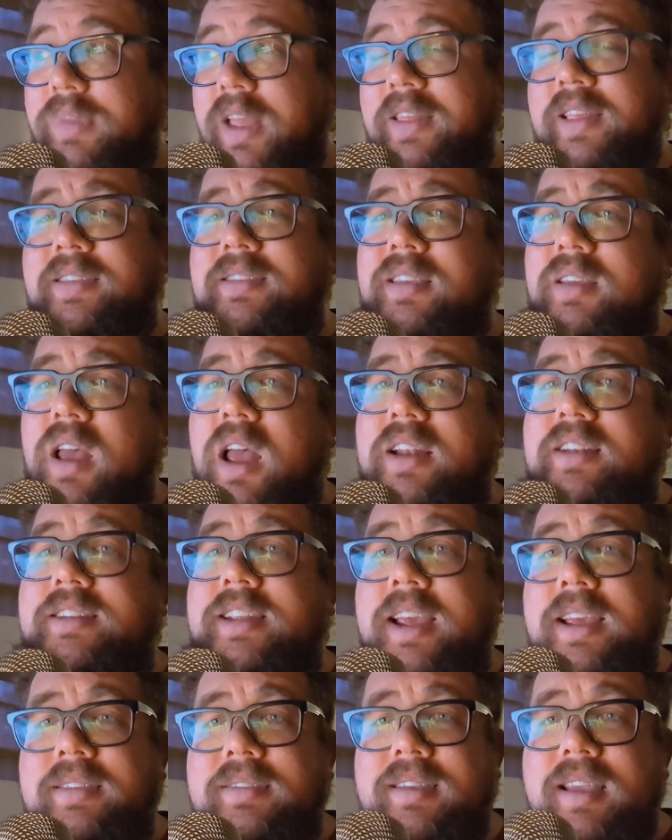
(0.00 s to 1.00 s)
there's a
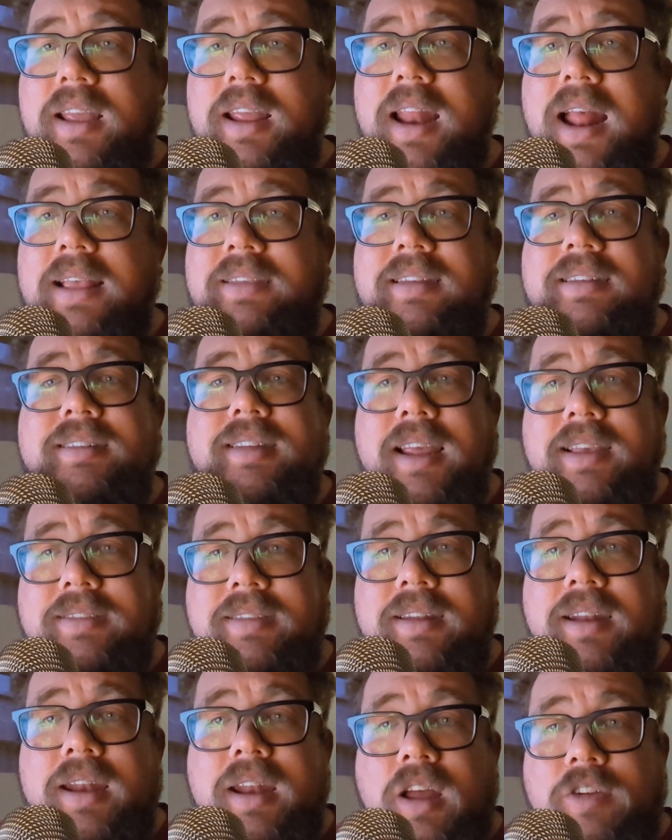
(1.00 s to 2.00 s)
decent, it has a
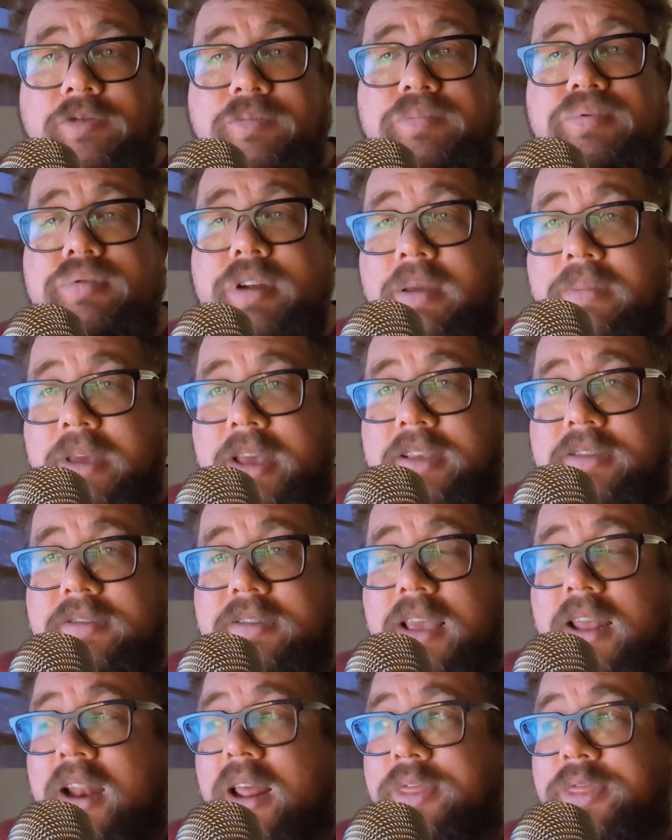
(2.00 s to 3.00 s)
decent enough
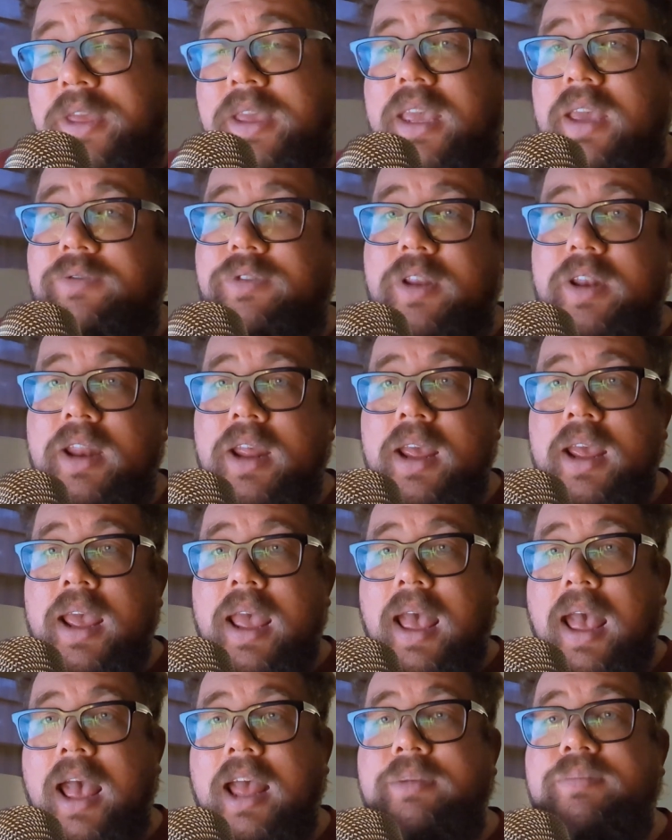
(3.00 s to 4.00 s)
premise. And I think if it
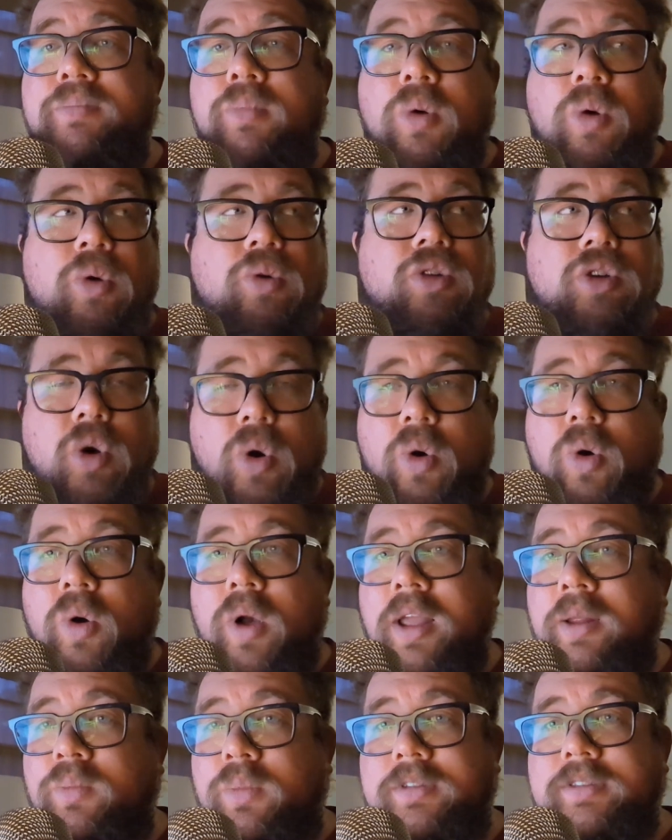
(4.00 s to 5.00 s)
had more
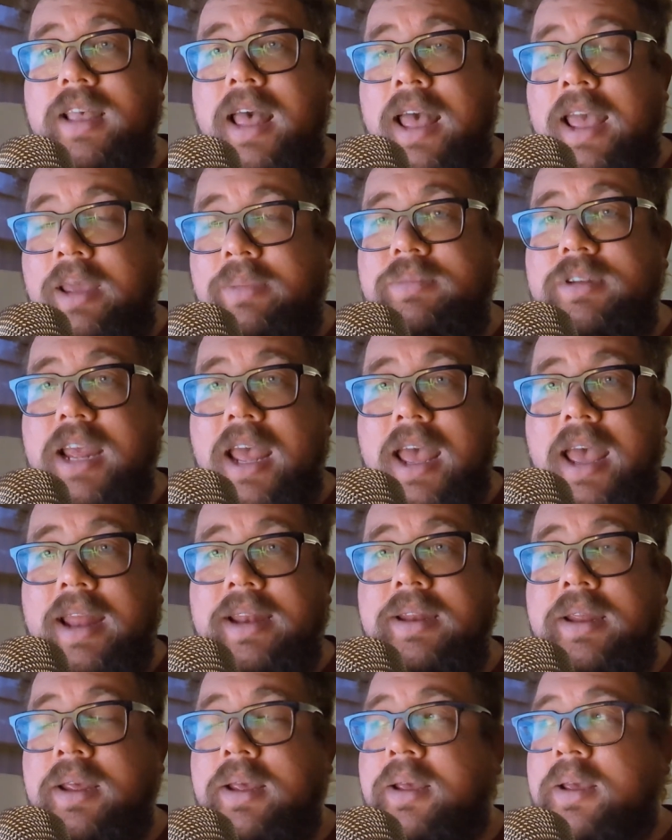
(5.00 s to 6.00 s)
gore and was aimed
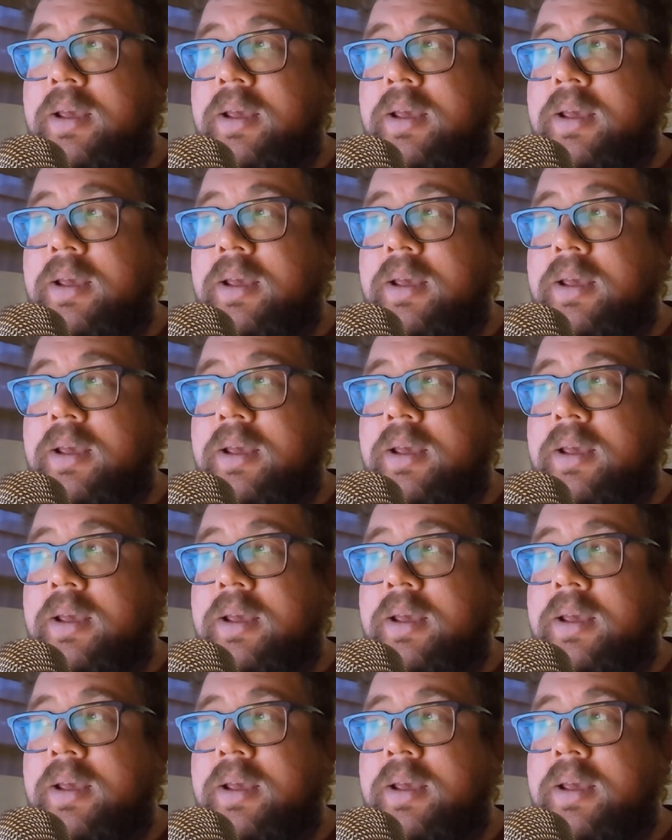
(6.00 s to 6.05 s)
at